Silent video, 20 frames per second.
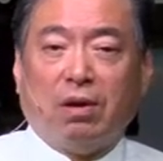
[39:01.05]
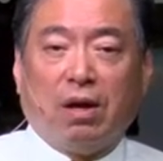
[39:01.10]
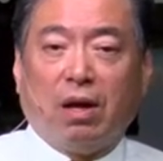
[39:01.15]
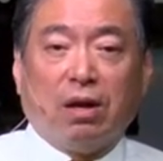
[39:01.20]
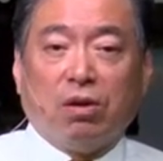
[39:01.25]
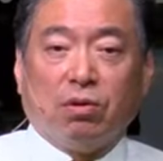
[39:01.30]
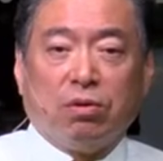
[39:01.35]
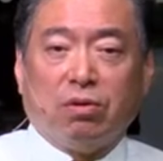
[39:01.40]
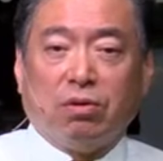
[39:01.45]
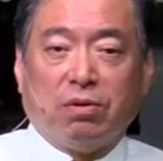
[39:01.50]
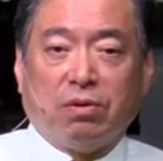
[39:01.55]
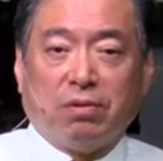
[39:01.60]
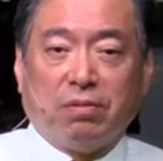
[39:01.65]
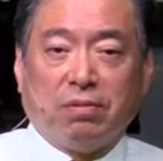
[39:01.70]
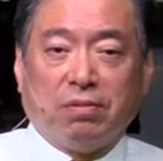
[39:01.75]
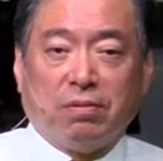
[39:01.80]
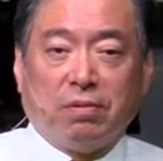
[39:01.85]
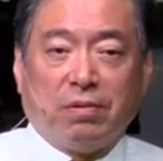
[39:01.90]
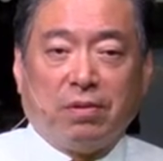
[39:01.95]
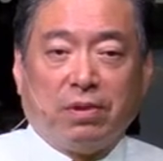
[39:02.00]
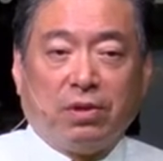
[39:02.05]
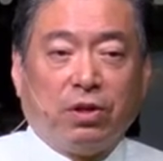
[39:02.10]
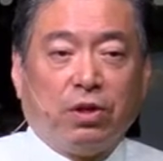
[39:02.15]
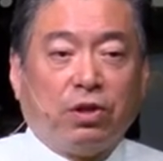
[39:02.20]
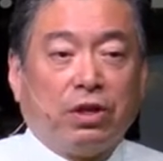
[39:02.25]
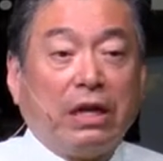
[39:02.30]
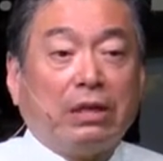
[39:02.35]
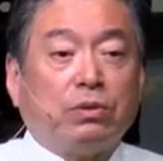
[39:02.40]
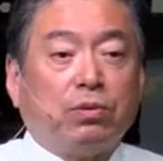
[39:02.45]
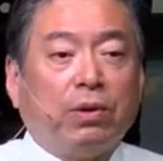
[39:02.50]
I know. You know,
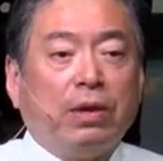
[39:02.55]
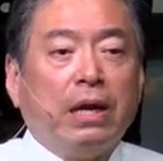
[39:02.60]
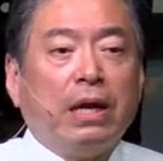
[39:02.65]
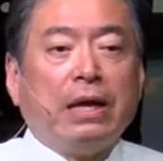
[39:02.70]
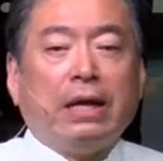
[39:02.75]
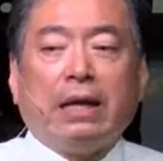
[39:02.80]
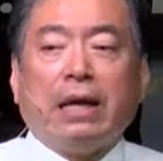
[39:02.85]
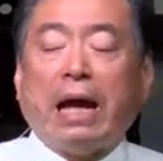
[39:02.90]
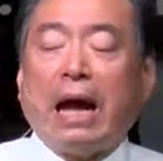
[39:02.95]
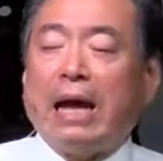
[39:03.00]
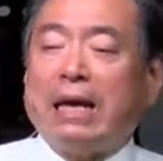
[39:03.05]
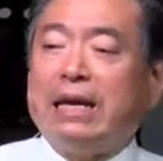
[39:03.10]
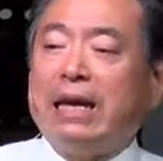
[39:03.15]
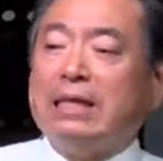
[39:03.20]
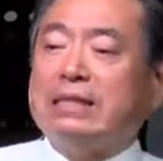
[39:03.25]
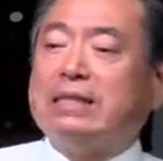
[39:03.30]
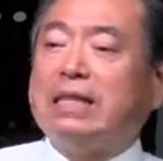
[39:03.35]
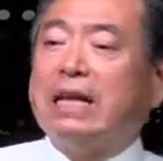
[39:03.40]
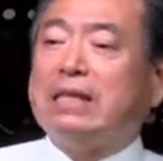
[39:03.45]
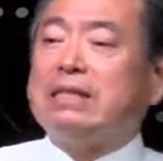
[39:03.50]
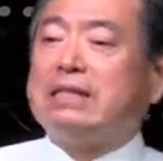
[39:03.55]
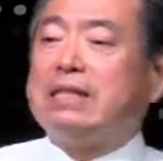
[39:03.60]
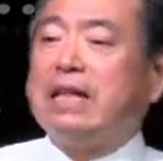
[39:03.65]
that's what. I guess that's